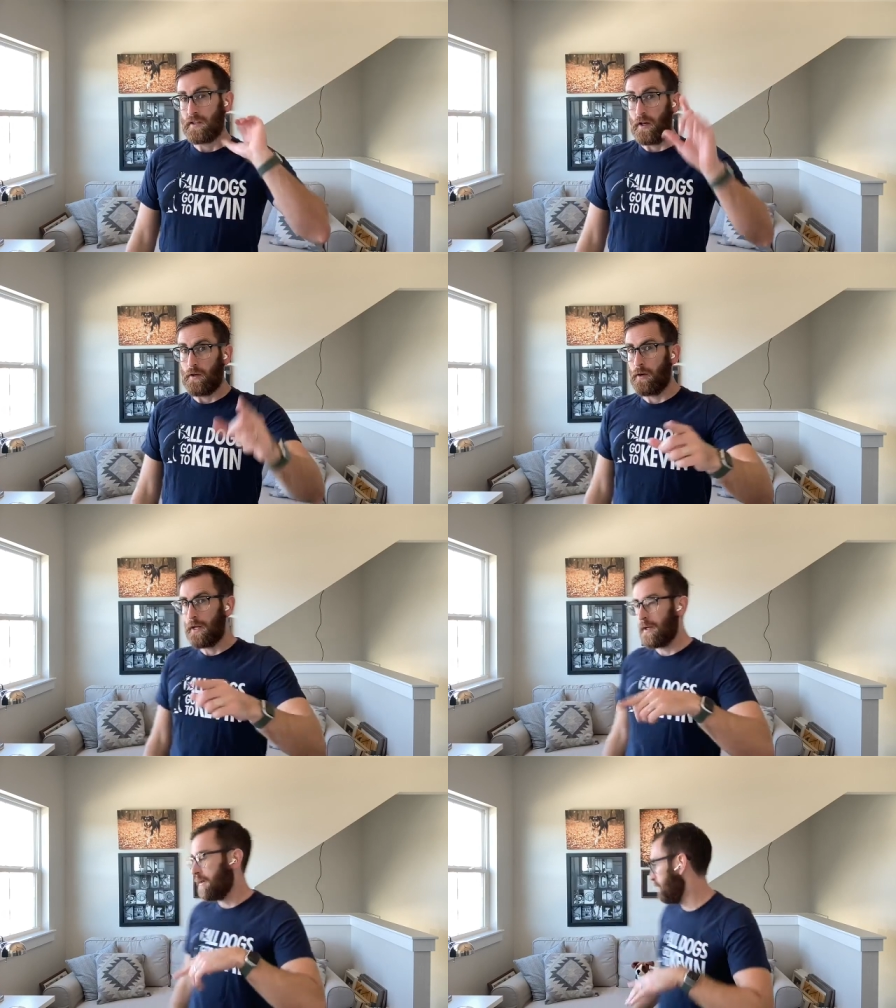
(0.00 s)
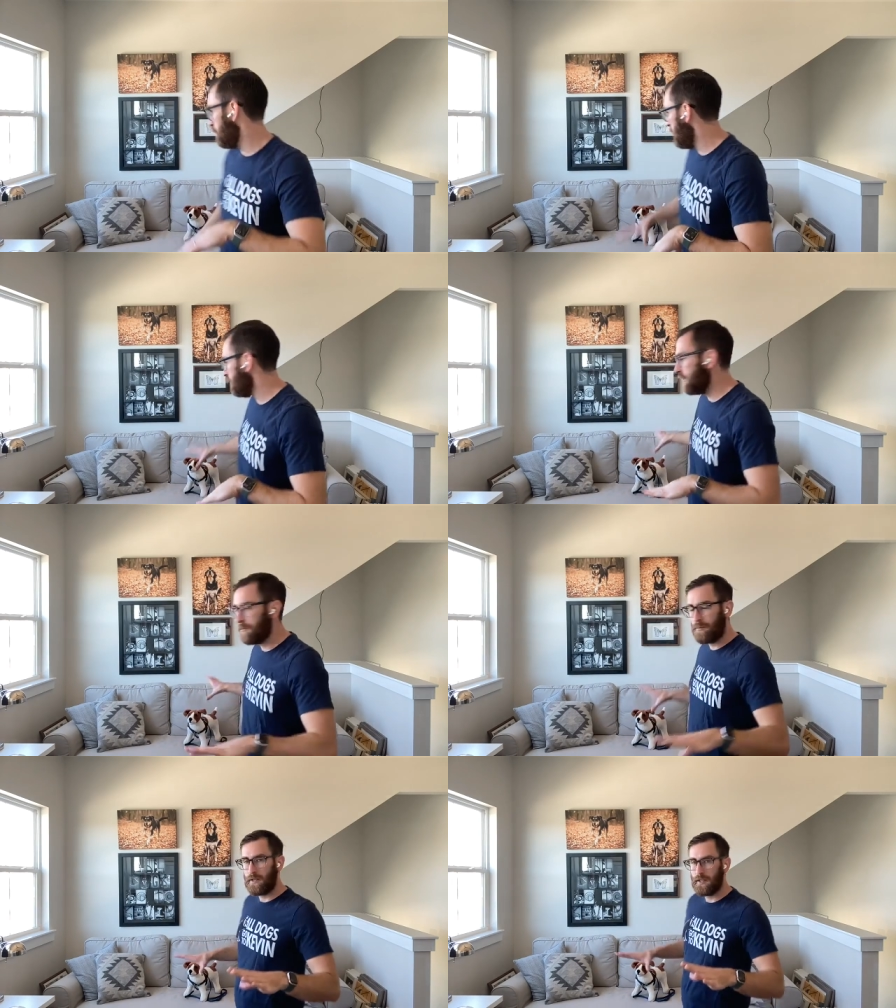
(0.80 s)
So
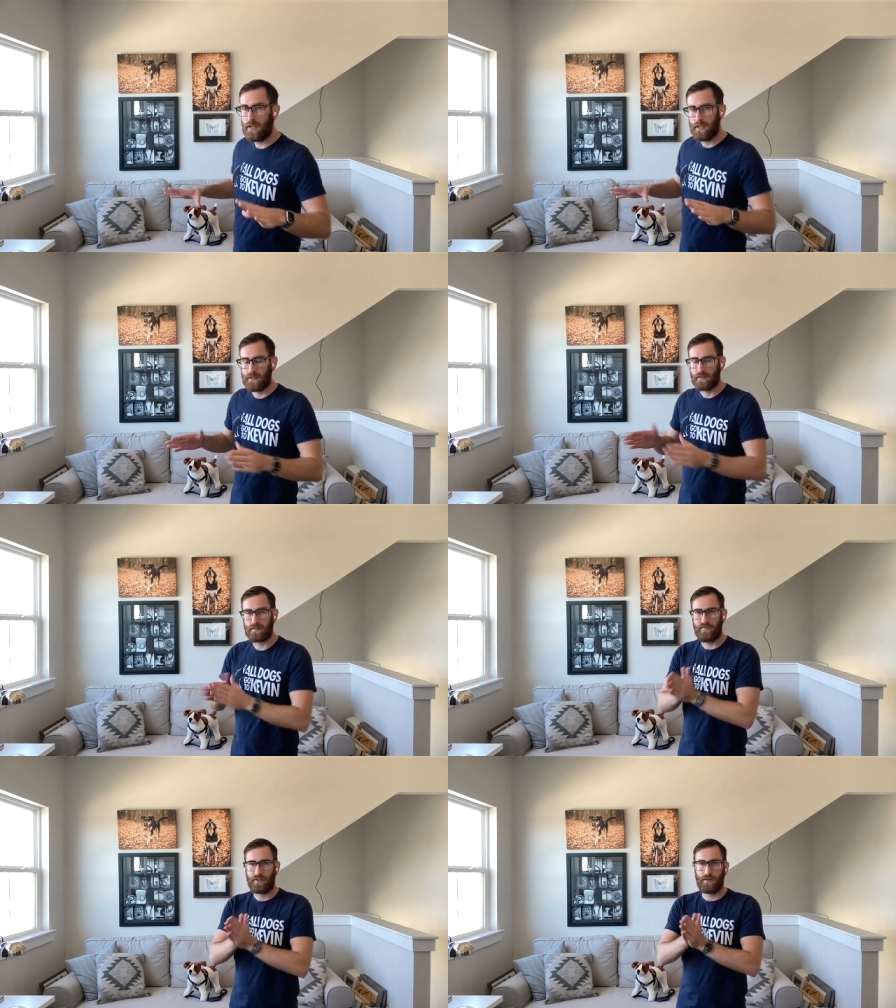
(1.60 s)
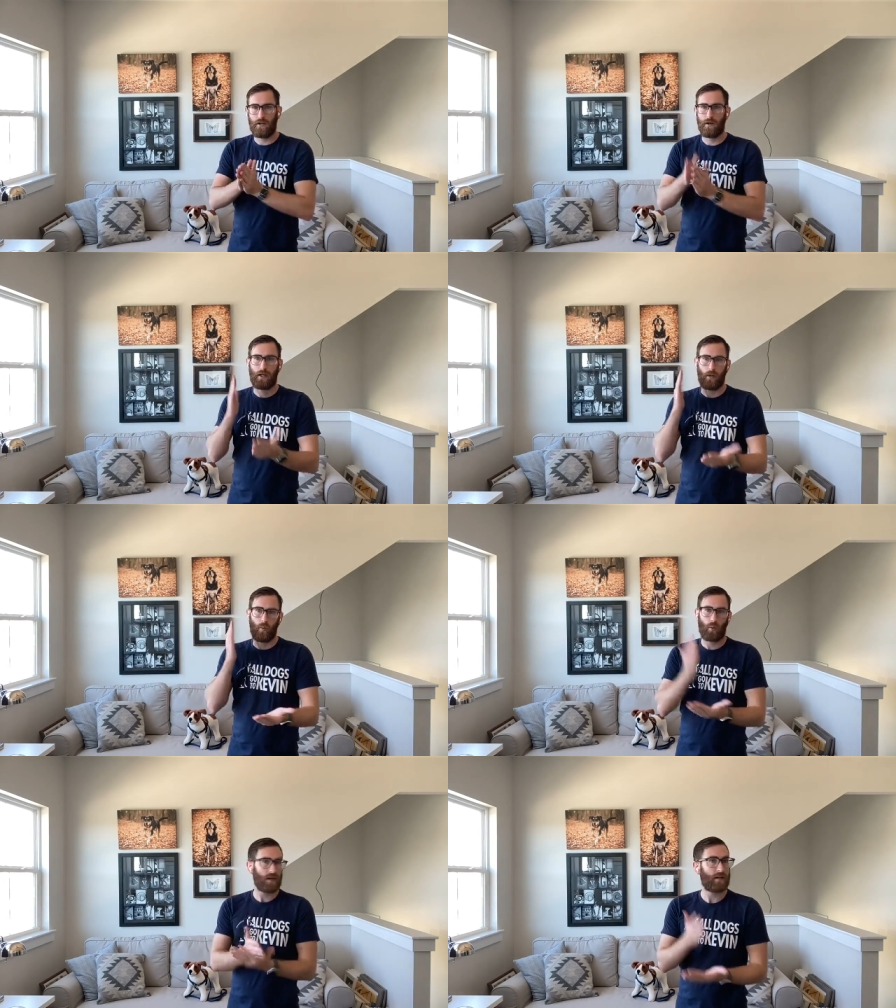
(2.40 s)
whatever it is, figure out okay,
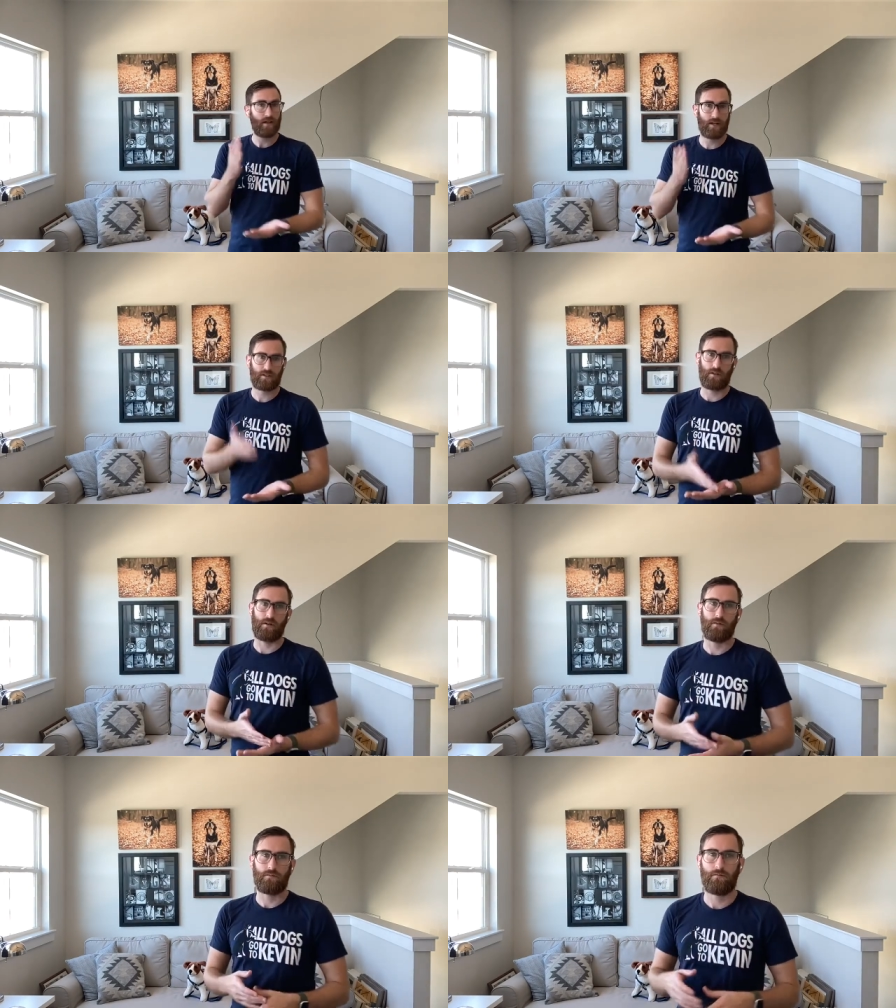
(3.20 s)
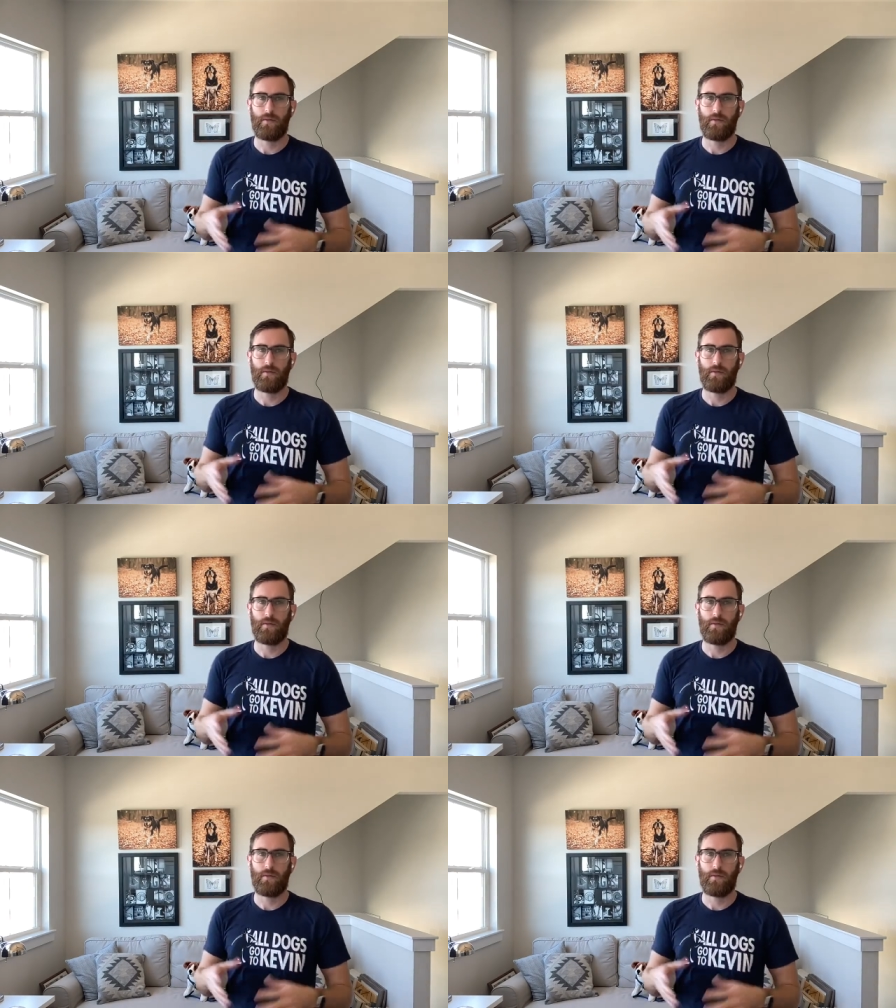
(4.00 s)
where can I start?